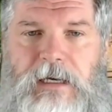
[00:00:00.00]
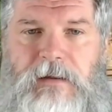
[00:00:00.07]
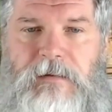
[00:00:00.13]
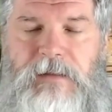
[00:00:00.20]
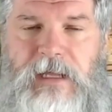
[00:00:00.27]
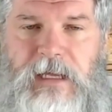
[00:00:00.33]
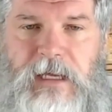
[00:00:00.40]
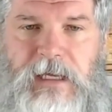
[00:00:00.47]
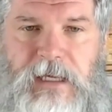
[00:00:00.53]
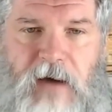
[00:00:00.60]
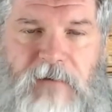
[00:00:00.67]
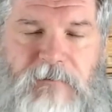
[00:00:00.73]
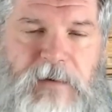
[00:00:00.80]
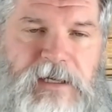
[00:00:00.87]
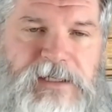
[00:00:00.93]
the
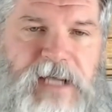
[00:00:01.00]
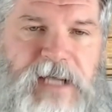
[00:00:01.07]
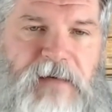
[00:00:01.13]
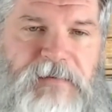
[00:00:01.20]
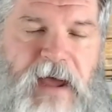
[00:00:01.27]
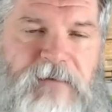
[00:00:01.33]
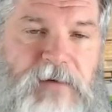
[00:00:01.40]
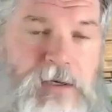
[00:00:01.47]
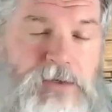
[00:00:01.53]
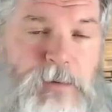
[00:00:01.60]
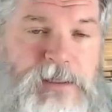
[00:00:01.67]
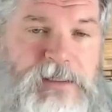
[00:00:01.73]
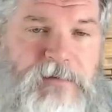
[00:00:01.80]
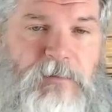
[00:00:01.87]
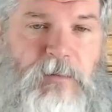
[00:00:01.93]
government of South Africa on
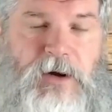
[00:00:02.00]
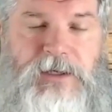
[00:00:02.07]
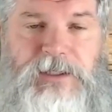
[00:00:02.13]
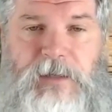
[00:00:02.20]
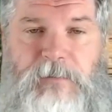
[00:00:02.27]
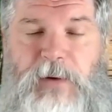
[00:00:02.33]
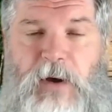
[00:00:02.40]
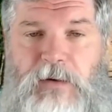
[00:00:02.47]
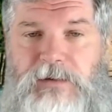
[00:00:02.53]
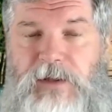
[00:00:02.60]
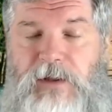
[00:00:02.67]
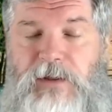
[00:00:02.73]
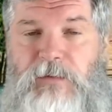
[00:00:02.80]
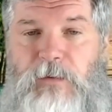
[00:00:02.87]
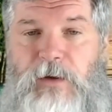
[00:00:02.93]
27 March
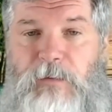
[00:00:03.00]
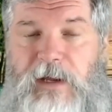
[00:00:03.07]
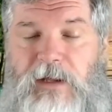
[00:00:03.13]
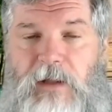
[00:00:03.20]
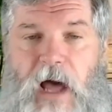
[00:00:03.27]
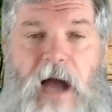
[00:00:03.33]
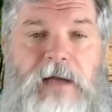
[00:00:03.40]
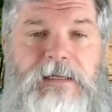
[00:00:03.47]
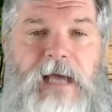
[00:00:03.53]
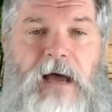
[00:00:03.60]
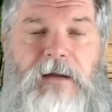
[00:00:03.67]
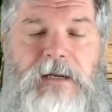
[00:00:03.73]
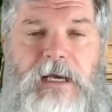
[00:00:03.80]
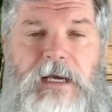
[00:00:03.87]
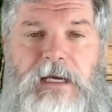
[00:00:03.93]
imposed a three-week
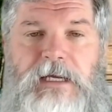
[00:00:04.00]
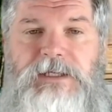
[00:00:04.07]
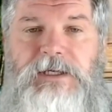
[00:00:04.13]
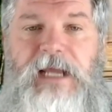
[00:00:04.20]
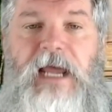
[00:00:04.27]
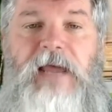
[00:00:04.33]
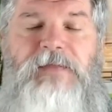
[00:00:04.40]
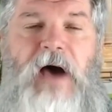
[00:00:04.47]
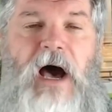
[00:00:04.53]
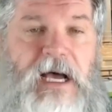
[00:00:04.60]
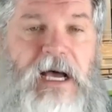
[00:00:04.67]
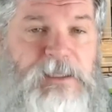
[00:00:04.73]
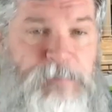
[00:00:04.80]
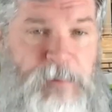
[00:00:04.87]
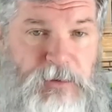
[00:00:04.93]
lockdown to get the
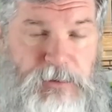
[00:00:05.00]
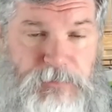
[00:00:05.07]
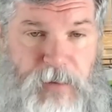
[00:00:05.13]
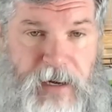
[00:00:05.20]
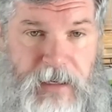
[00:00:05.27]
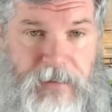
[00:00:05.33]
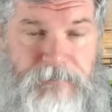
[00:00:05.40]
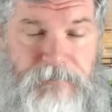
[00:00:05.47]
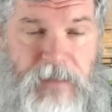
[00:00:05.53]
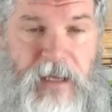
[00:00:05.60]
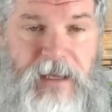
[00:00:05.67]
hospitals ready,